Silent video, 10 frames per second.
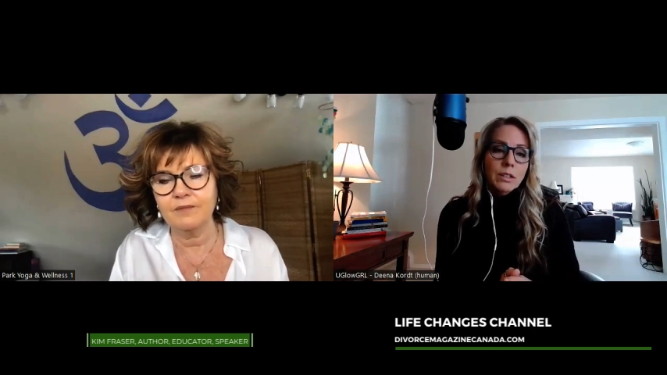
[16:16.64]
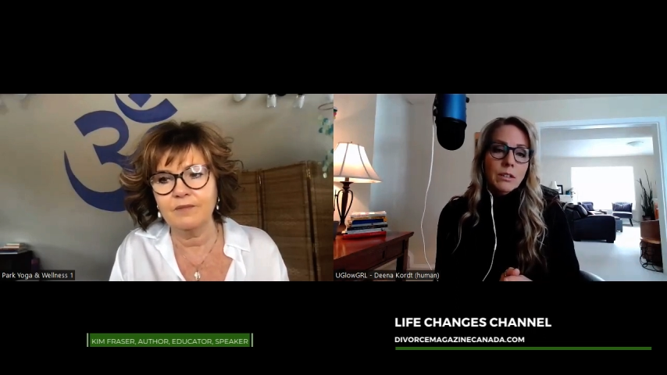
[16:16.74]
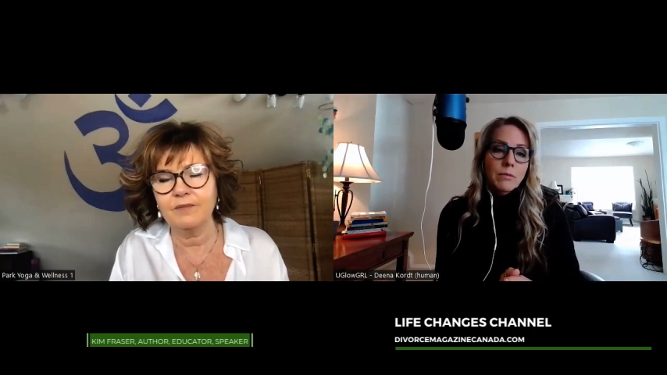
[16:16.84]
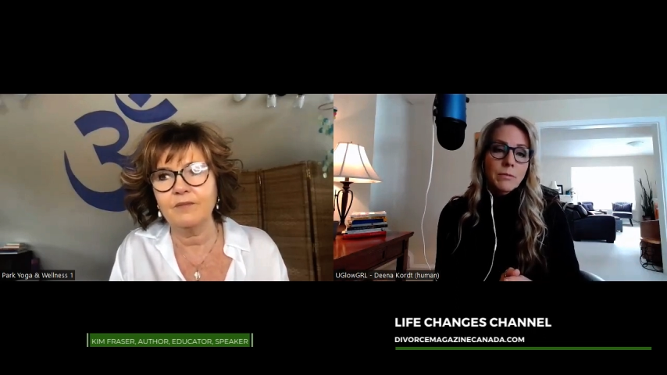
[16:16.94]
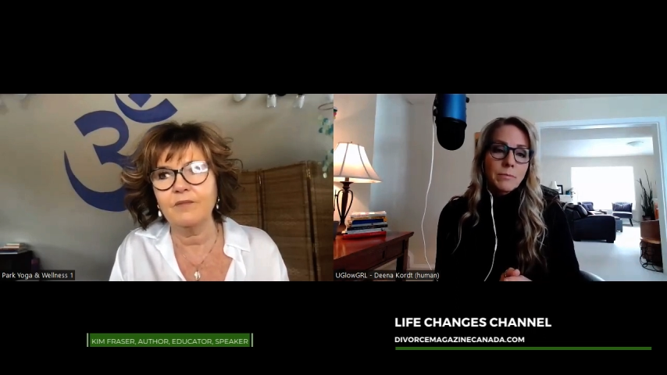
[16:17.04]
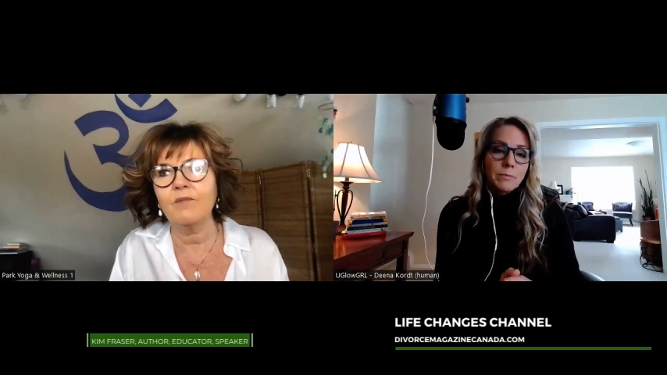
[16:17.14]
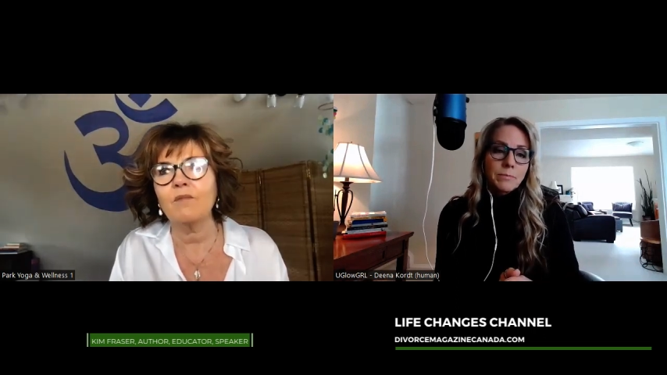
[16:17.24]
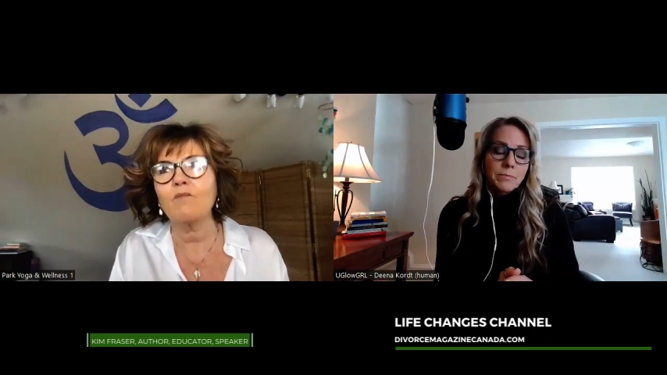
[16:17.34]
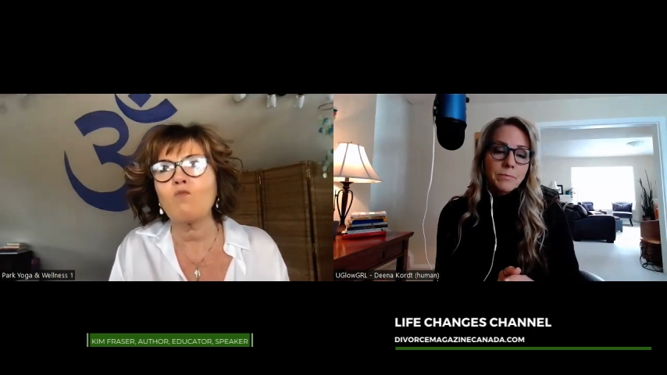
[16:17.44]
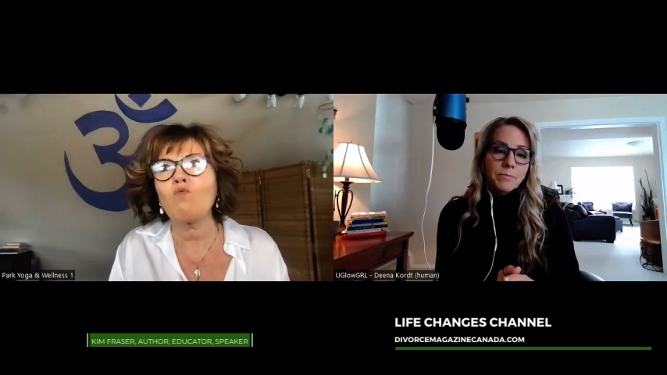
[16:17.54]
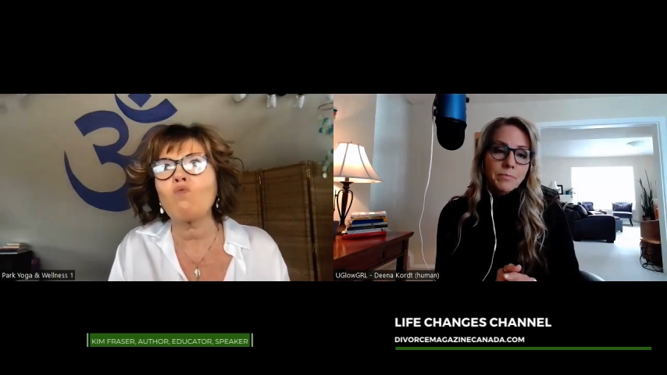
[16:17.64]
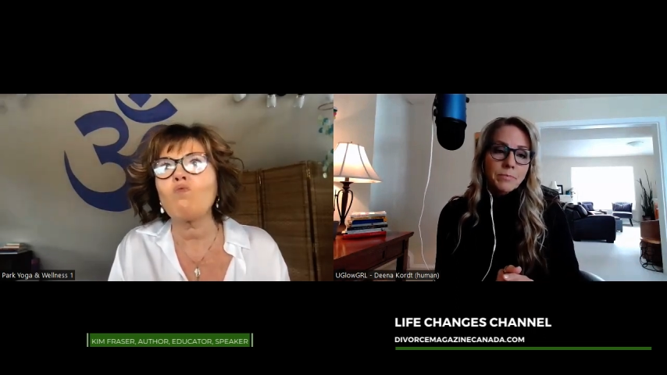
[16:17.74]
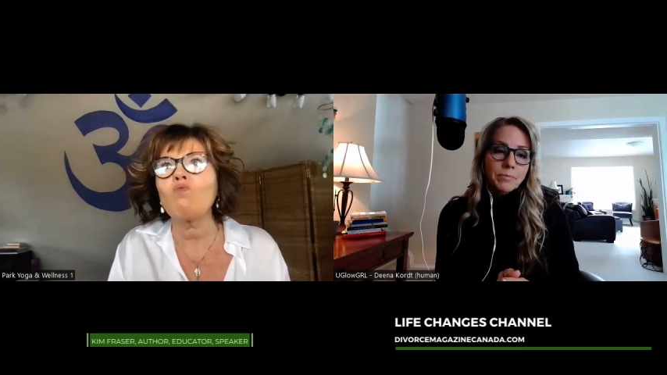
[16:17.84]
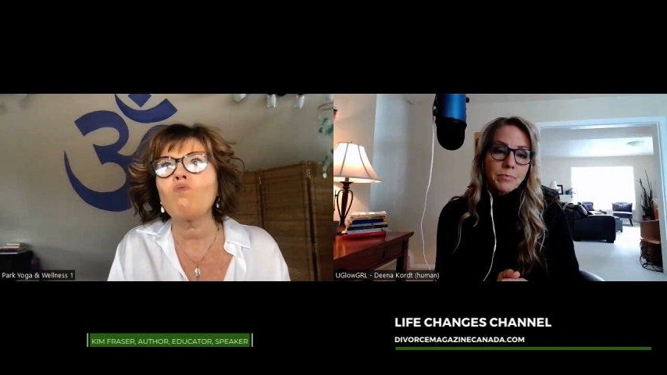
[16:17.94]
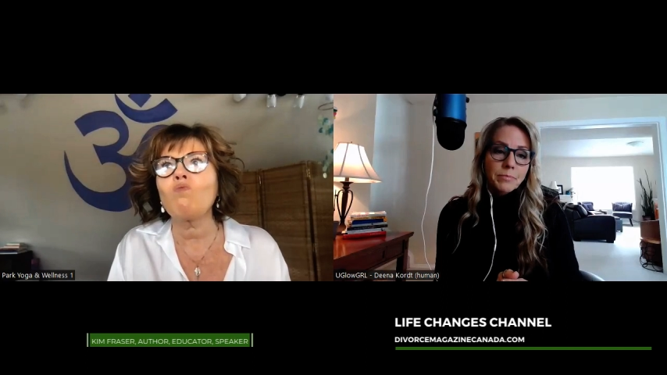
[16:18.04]

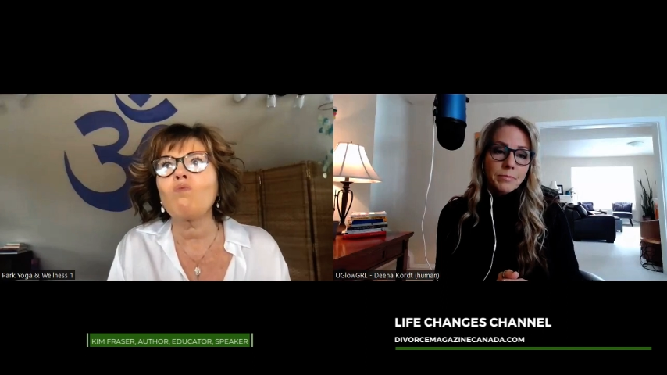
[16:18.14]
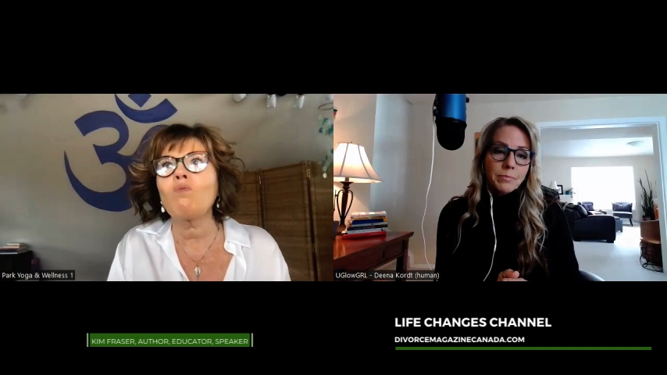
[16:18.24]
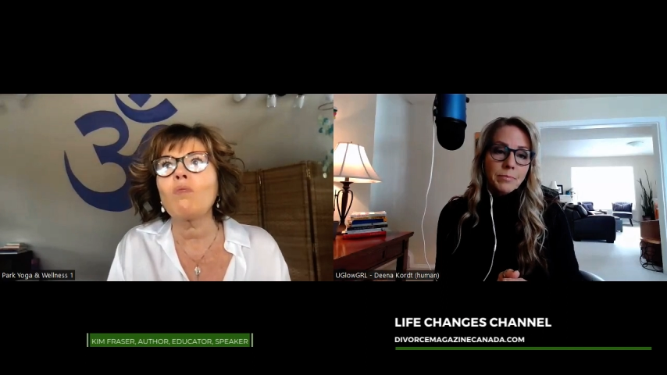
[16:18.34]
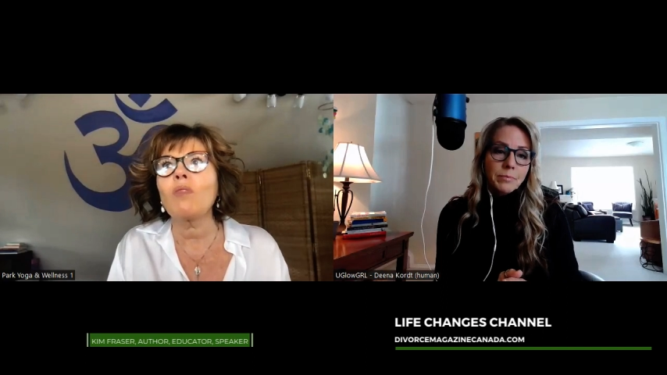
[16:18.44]
Nothing is said.